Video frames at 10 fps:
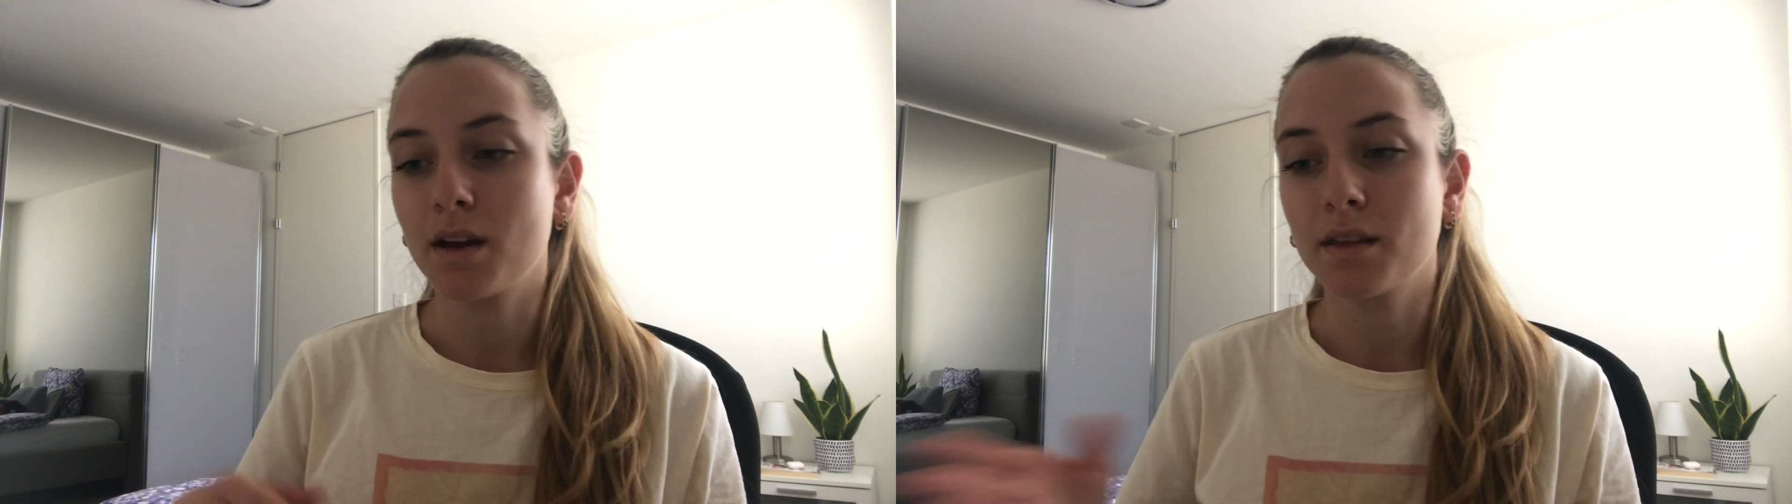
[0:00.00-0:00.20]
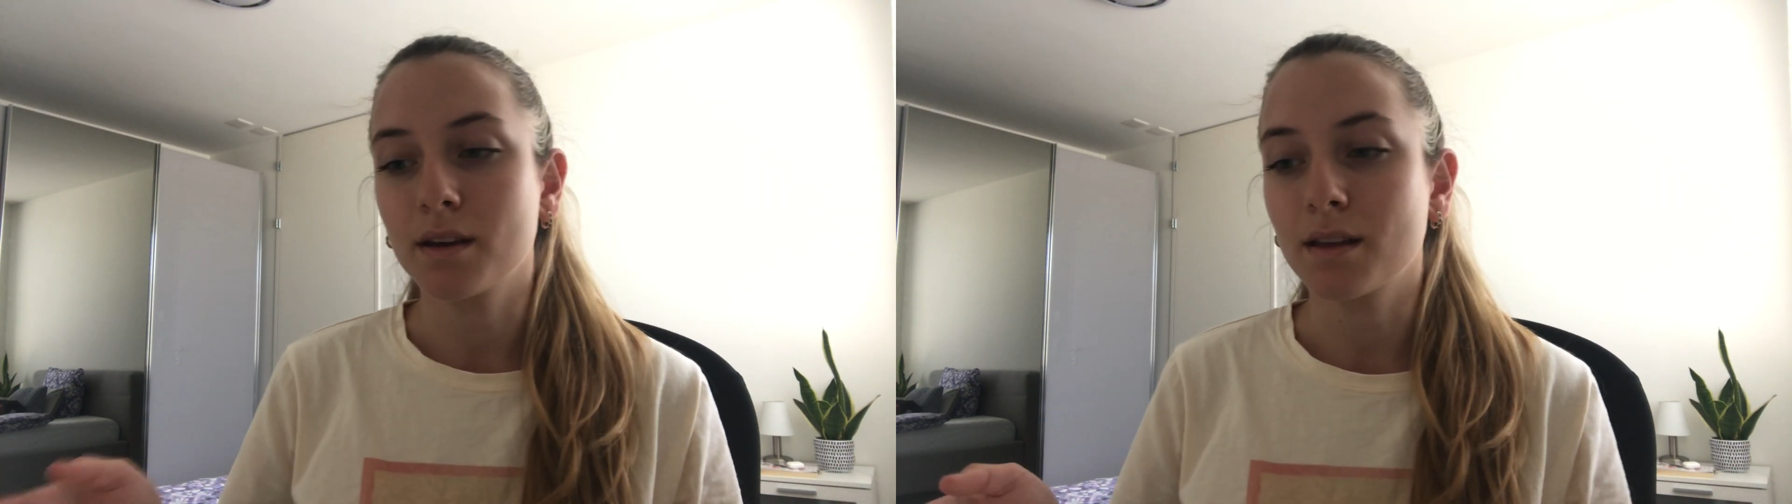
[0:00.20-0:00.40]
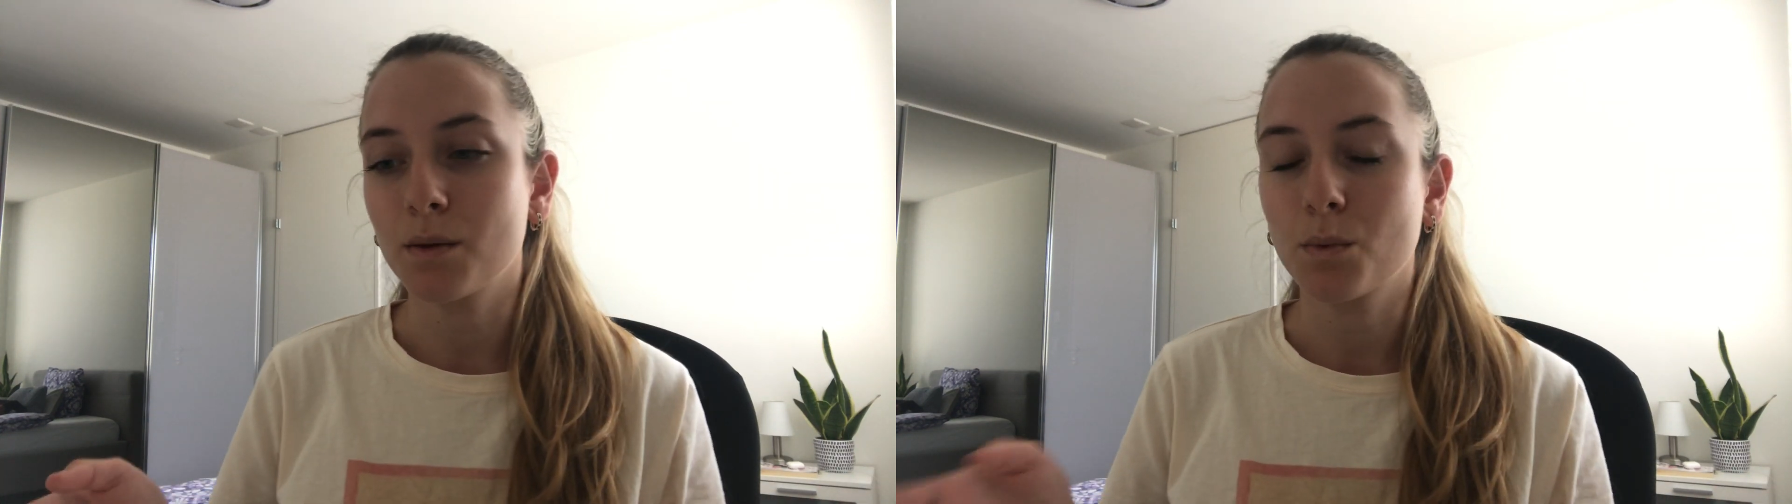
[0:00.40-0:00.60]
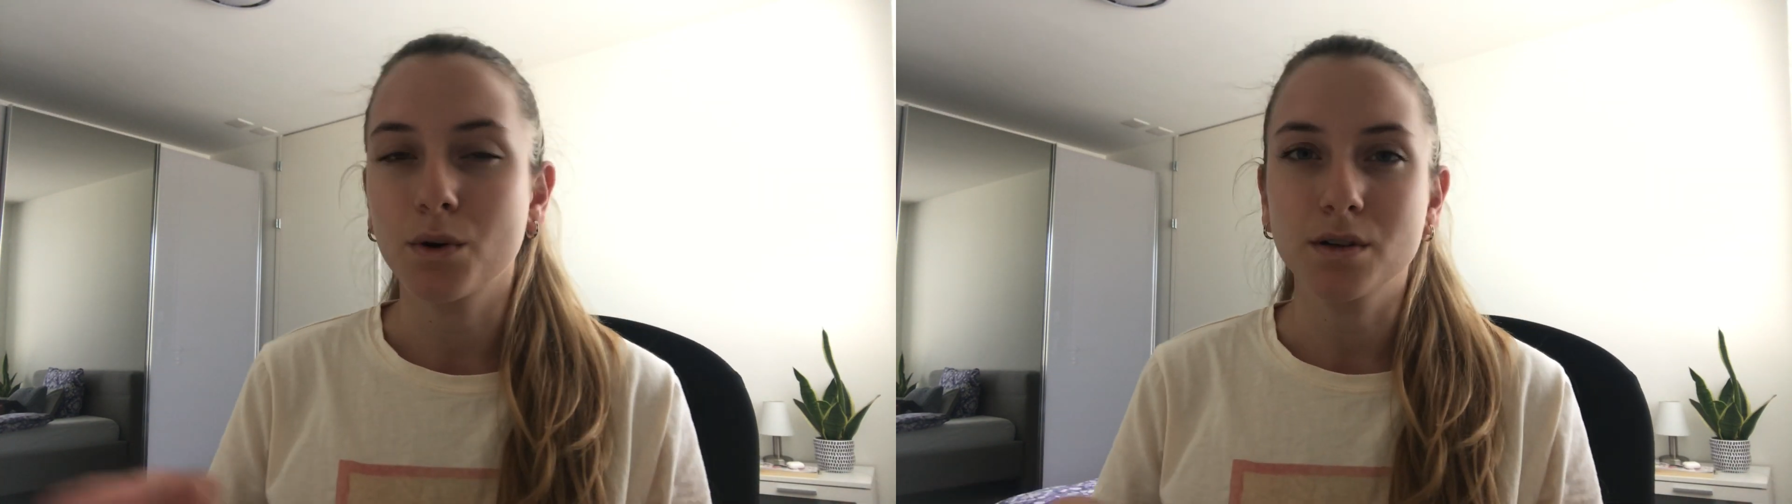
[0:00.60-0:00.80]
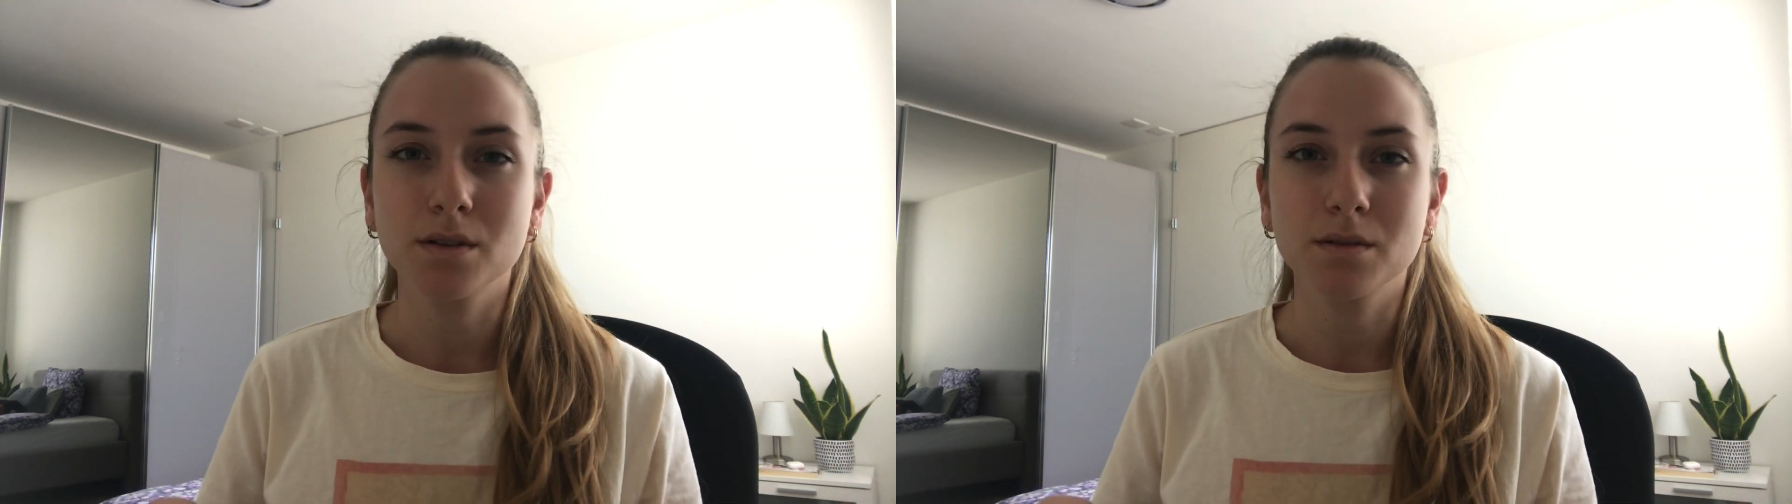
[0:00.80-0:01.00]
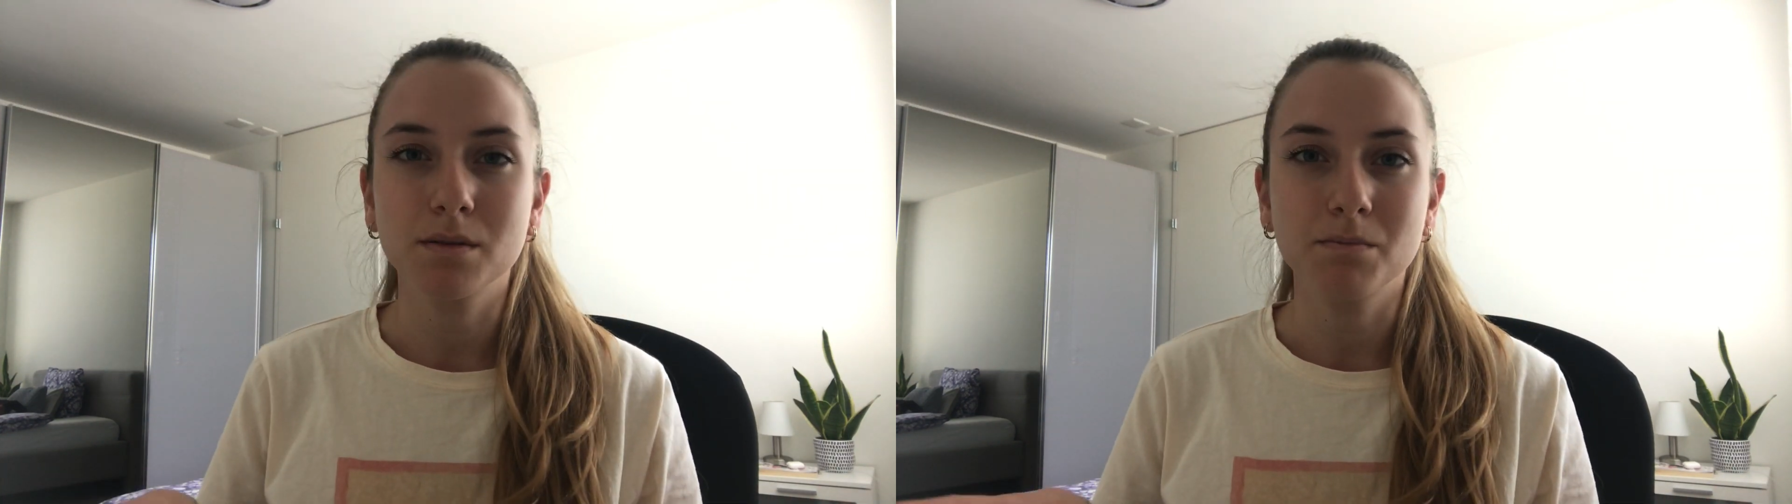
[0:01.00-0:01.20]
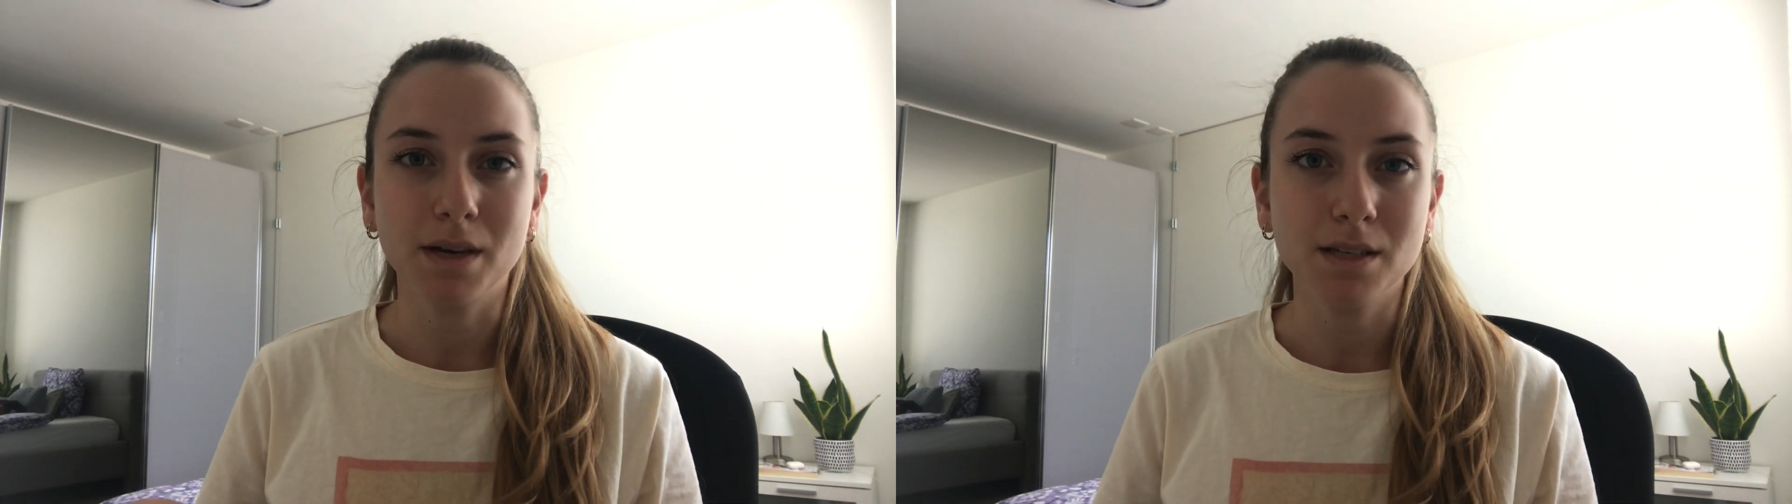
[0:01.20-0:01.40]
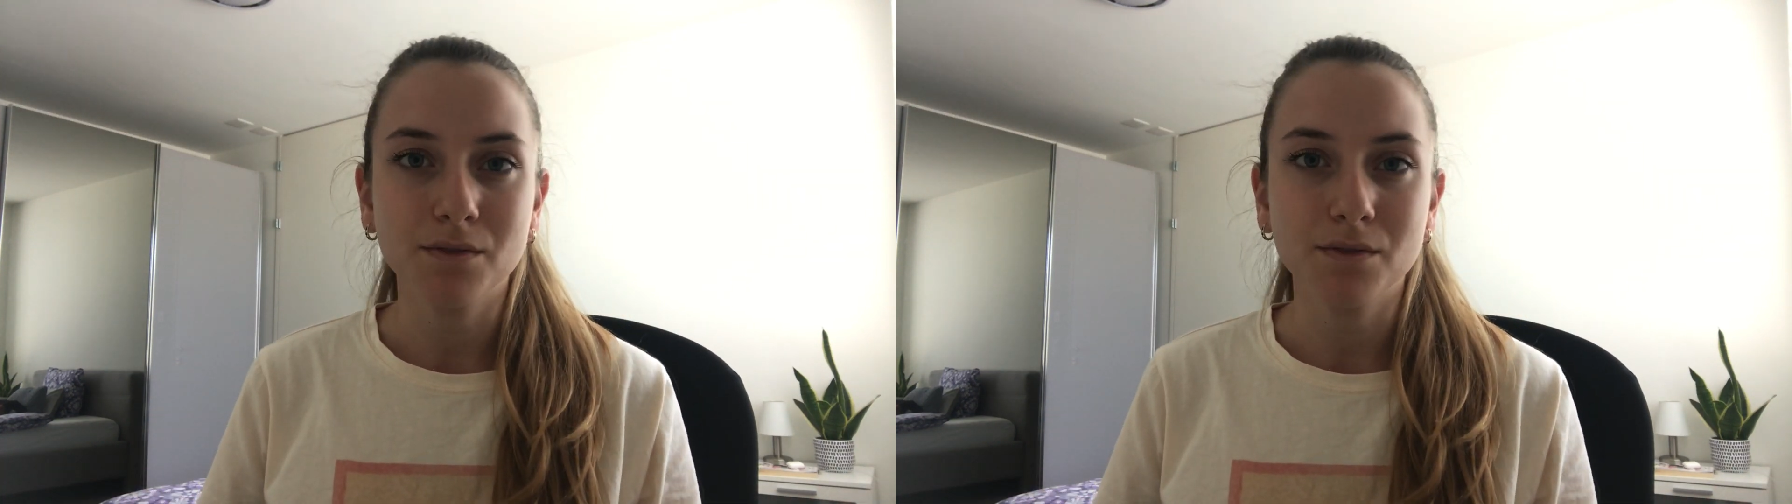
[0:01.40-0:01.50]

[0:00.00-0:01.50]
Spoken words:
I think that works best